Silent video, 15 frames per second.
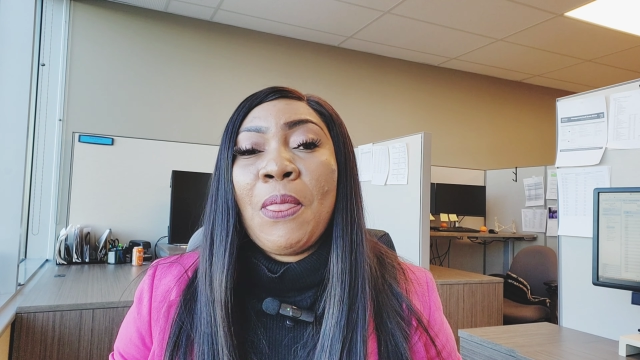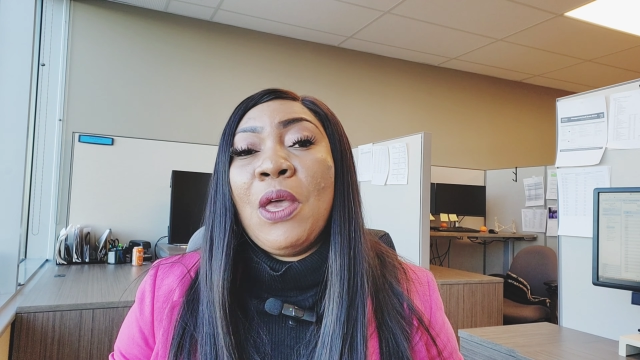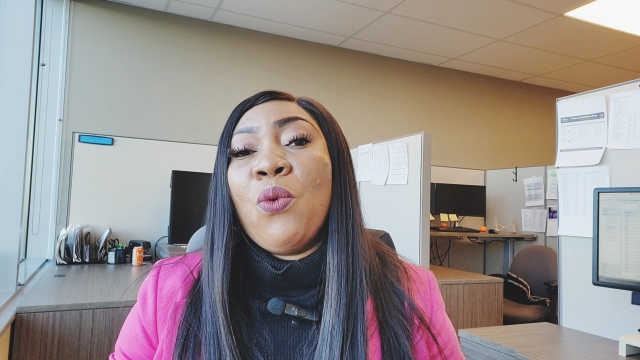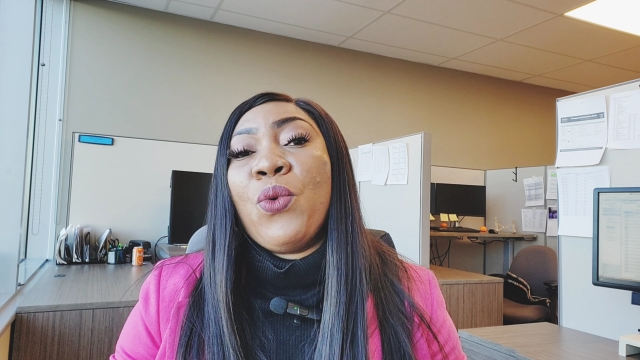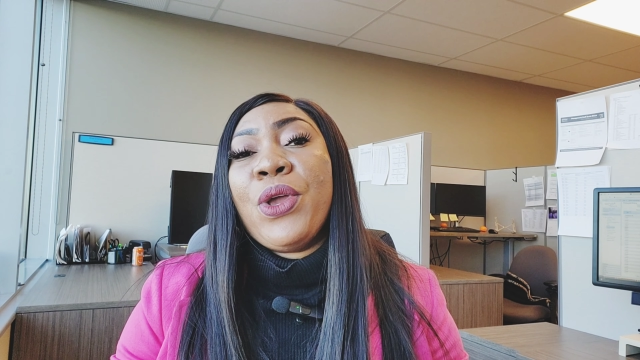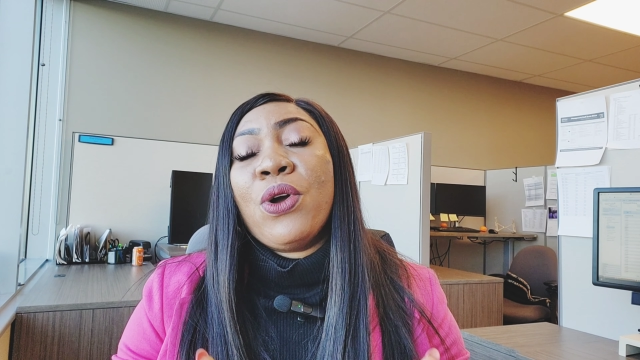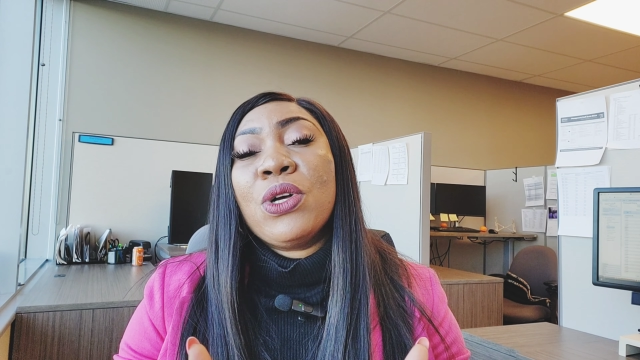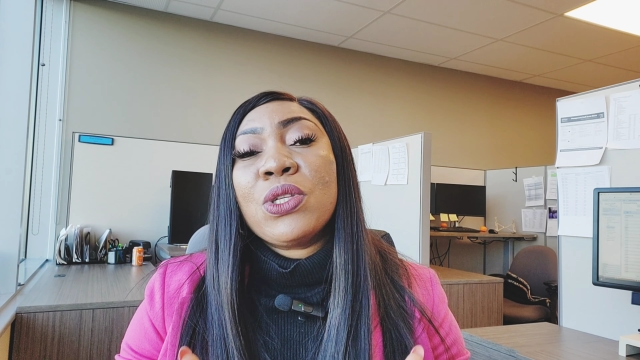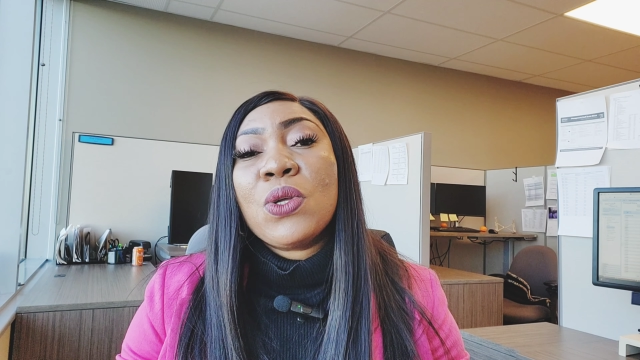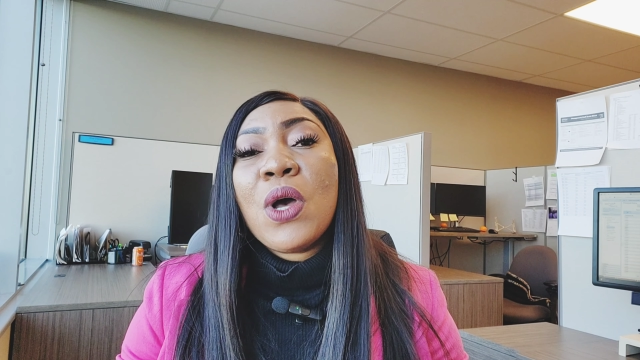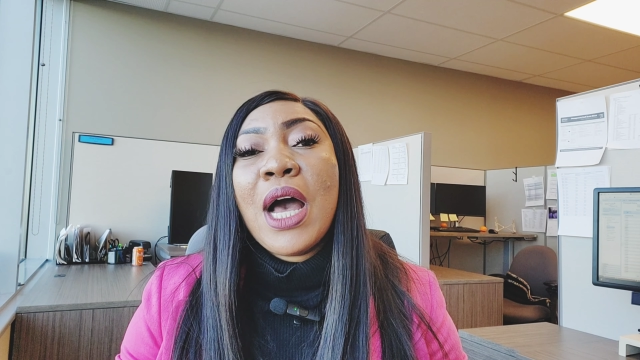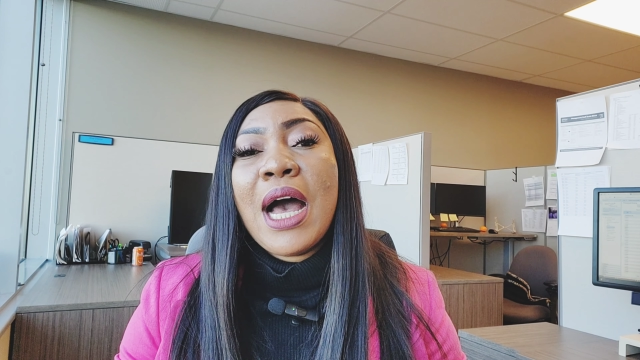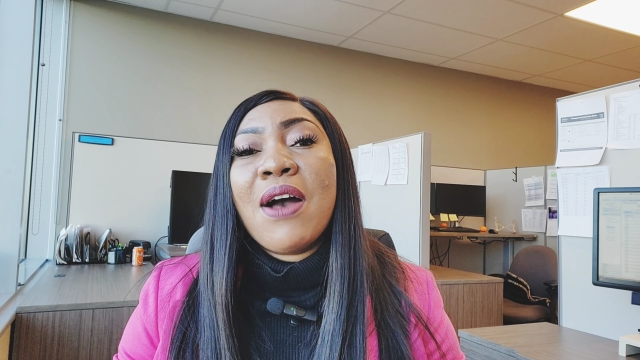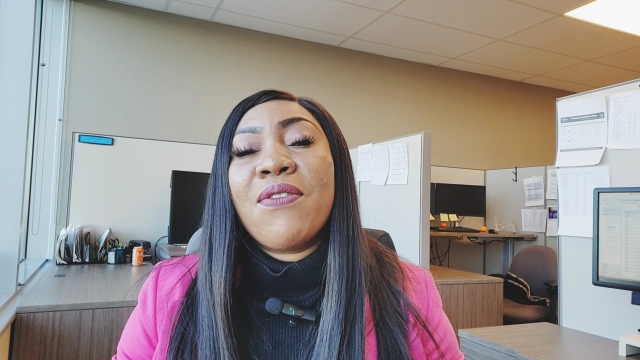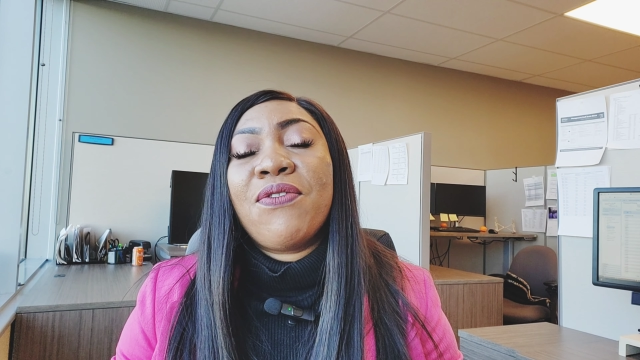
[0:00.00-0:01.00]
And we also
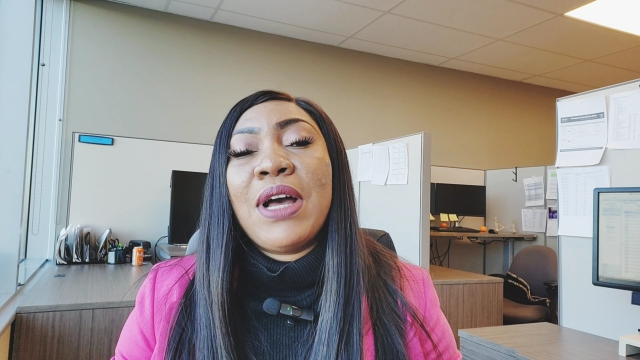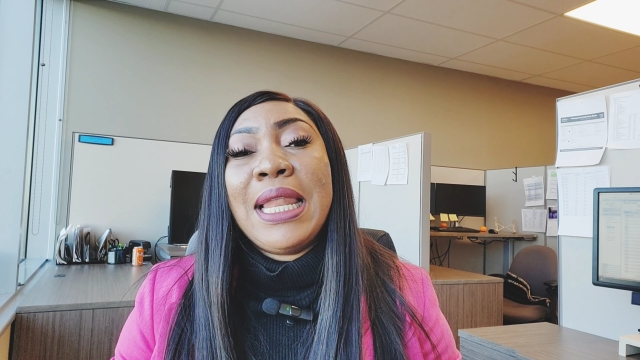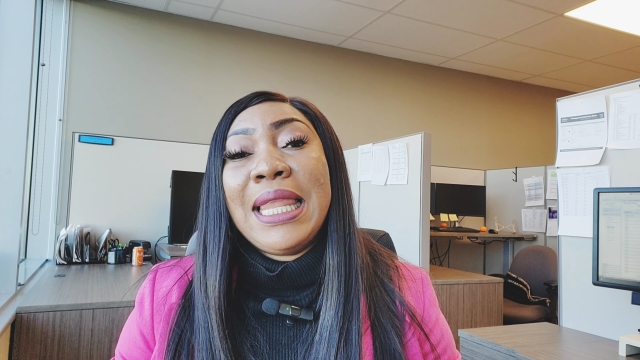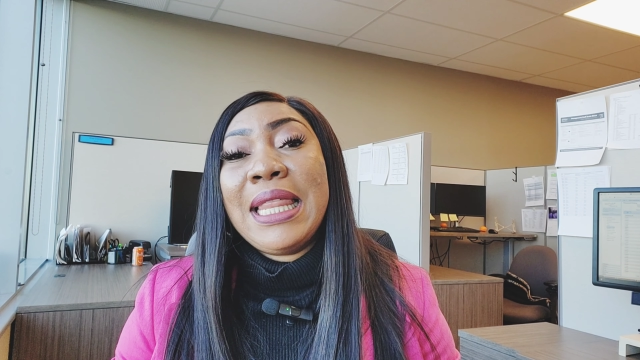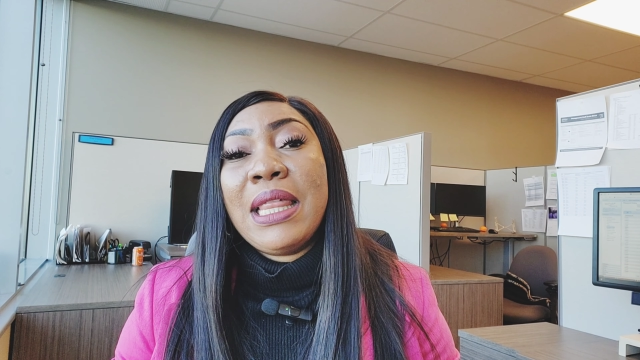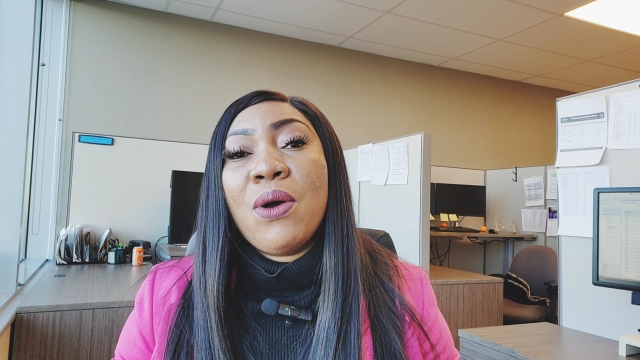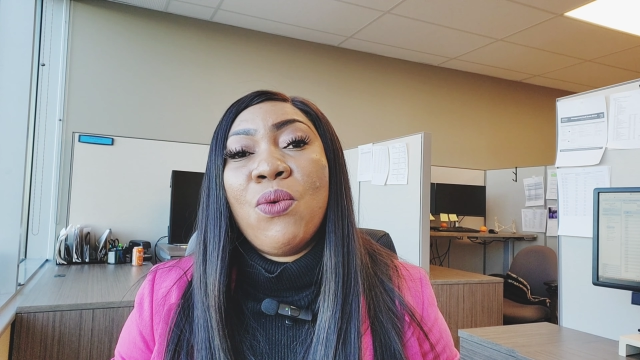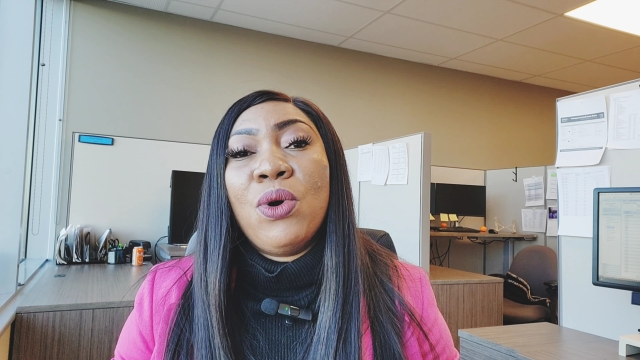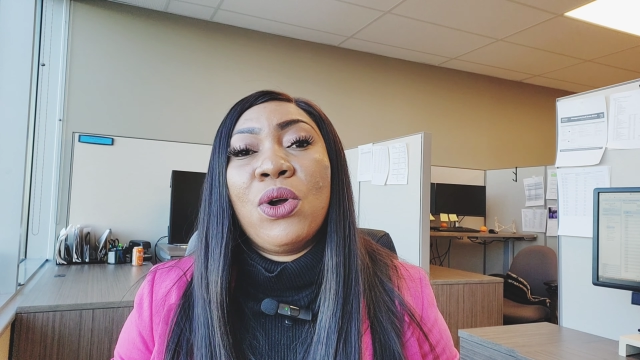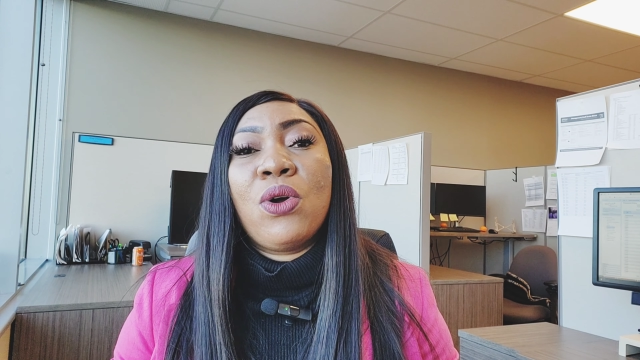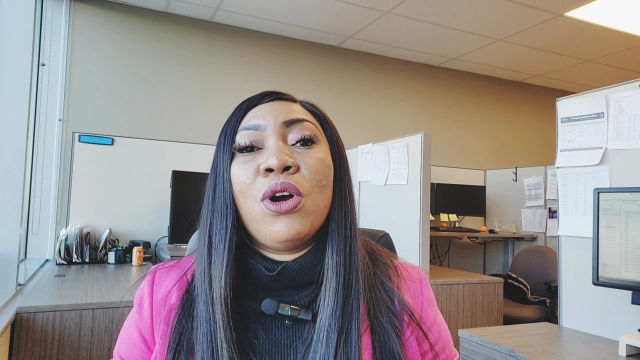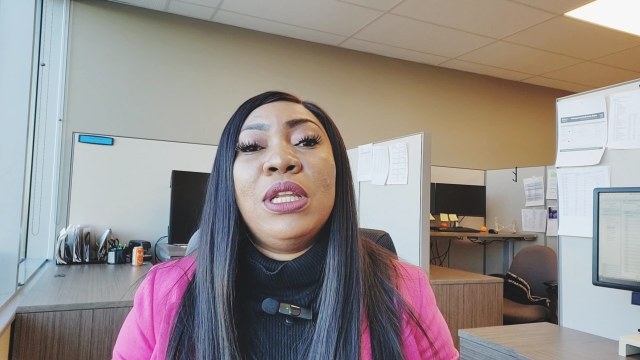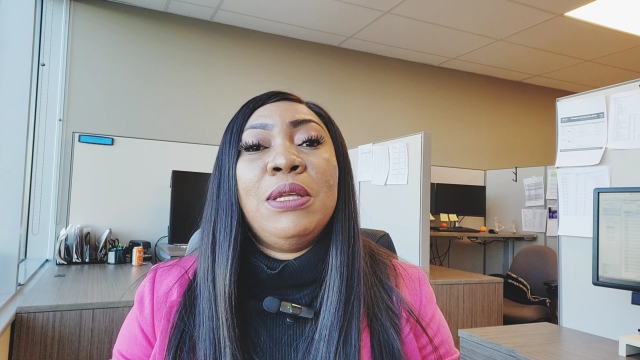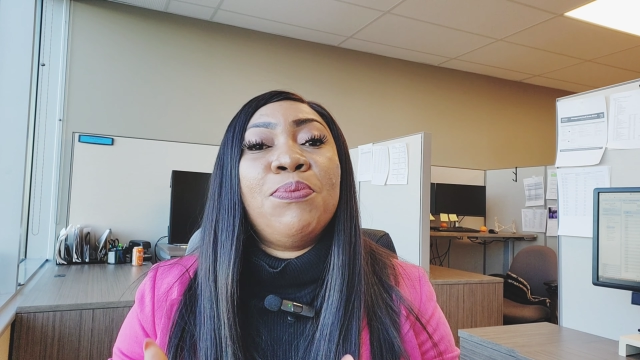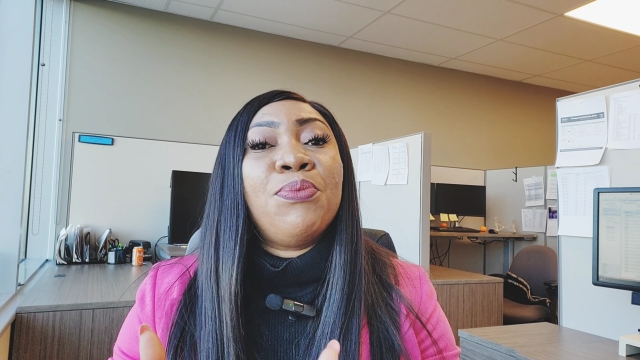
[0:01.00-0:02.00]
have another one
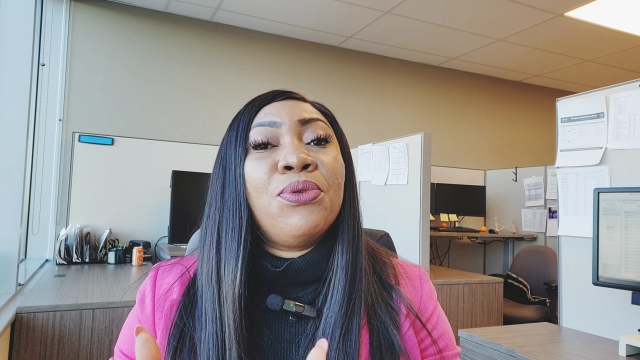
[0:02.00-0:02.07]
called the